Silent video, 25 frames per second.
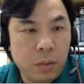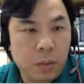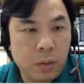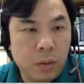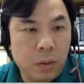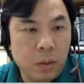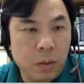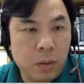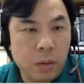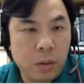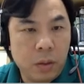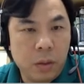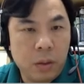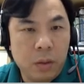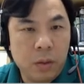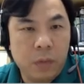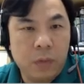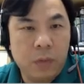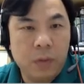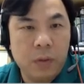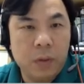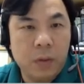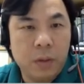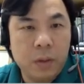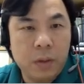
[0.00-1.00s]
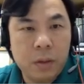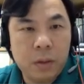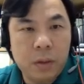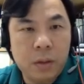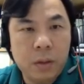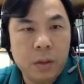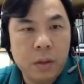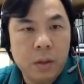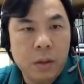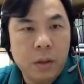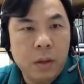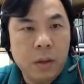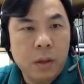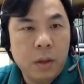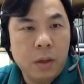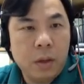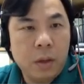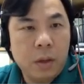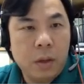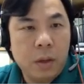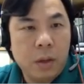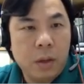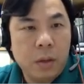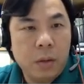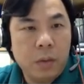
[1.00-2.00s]
The only difference is
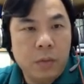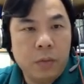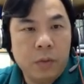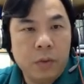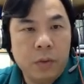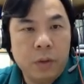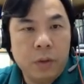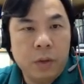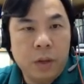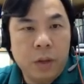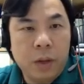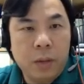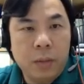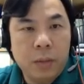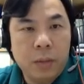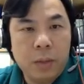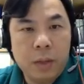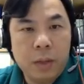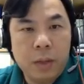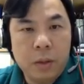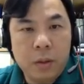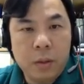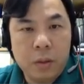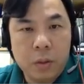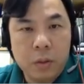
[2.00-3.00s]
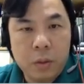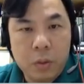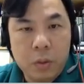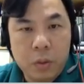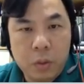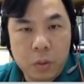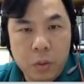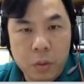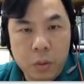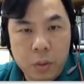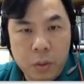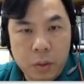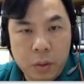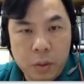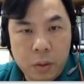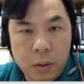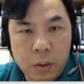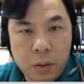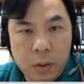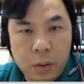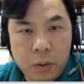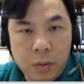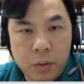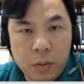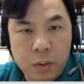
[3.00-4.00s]
for the lambda equal to 2,
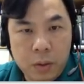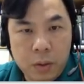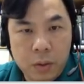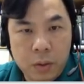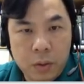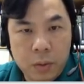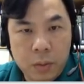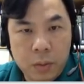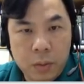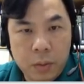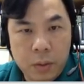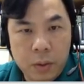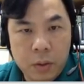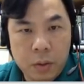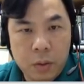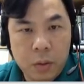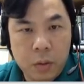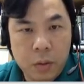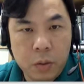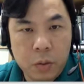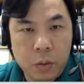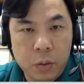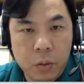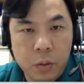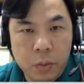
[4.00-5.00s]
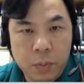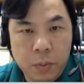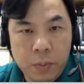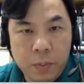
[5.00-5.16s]
this value will be 2,